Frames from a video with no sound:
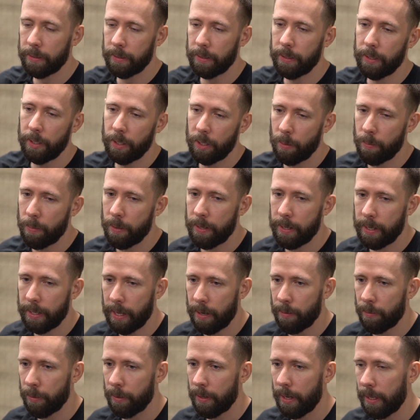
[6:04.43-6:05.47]
a little bit
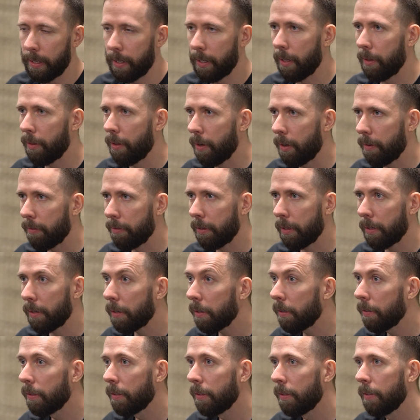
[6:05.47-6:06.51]
again for like another half
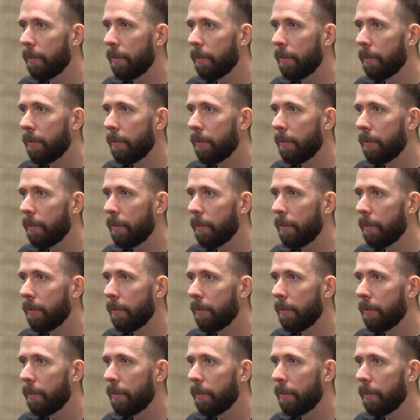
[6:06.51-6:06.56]
year.